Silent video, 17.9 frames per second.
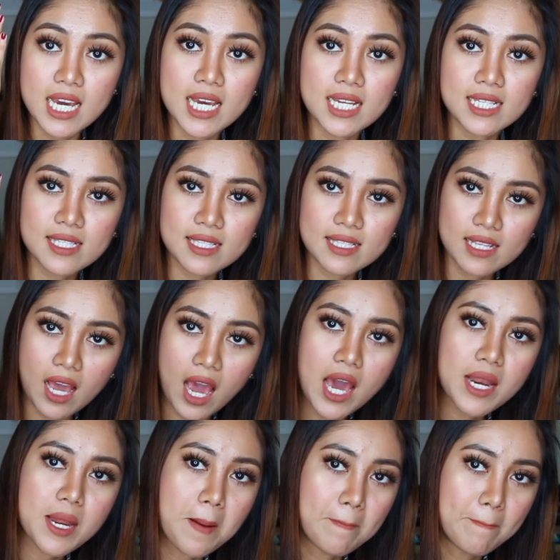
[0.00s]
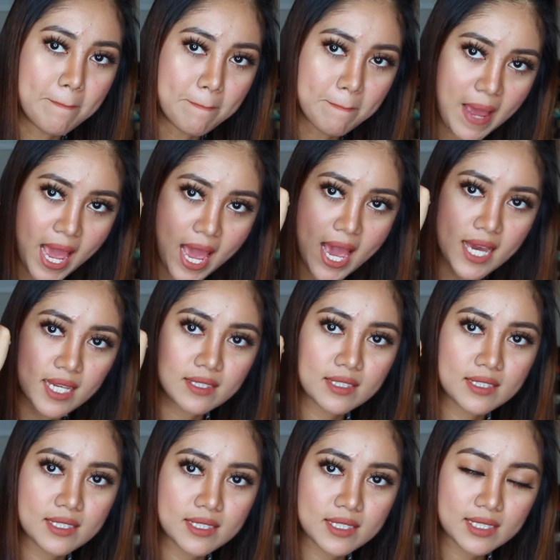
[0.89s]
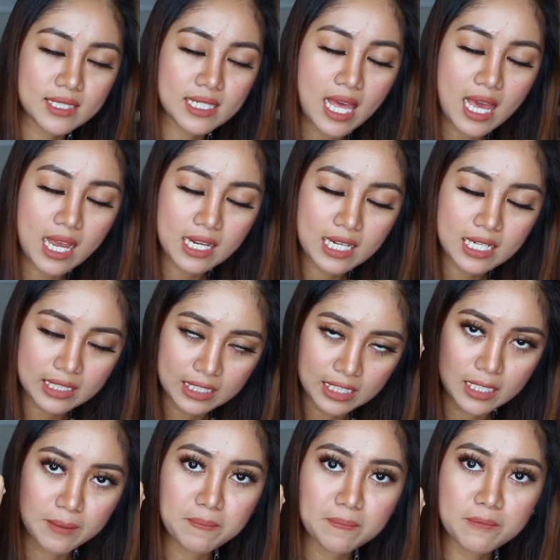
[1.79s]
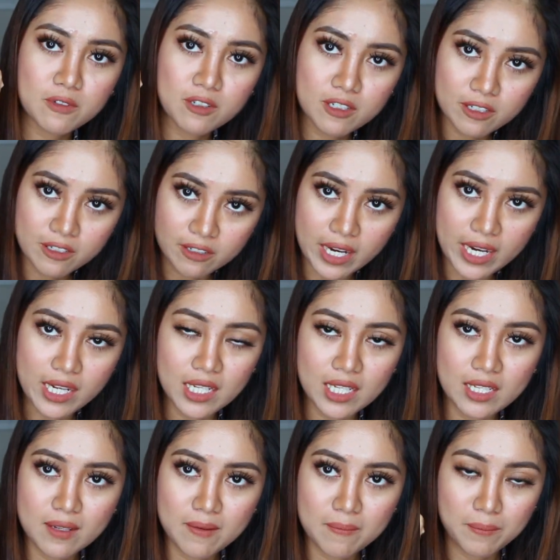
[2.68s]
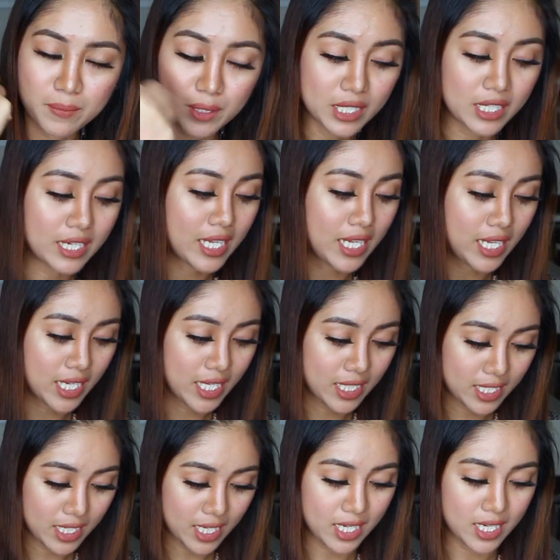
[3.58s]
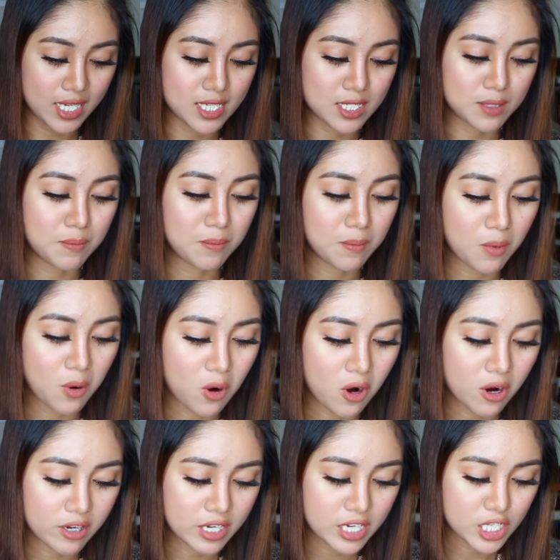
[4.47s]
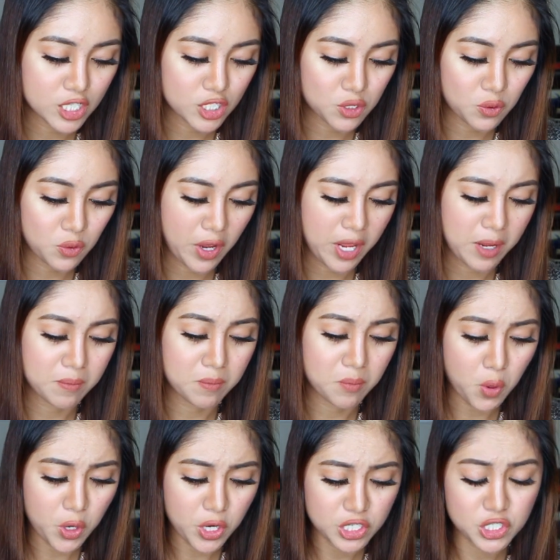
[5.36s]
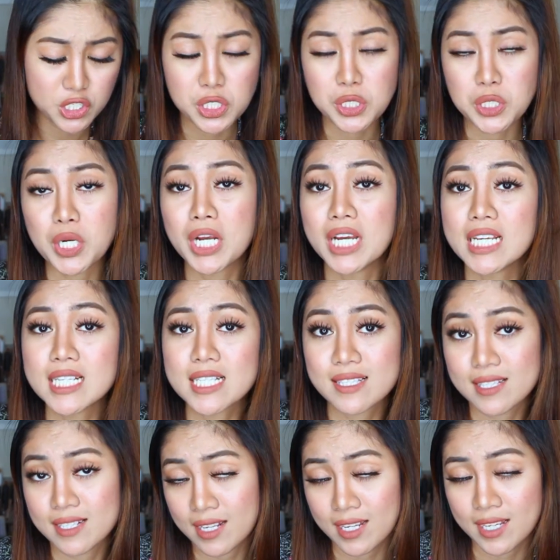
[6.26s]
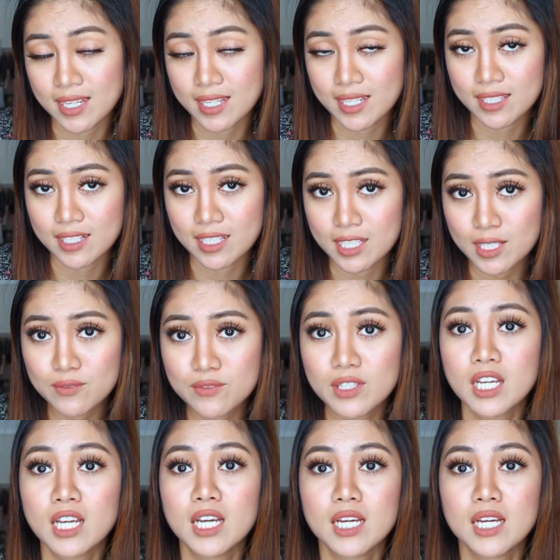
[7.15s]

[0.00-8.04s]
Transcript: It's not a matte lip crayon, but it is more into a moisturized kind of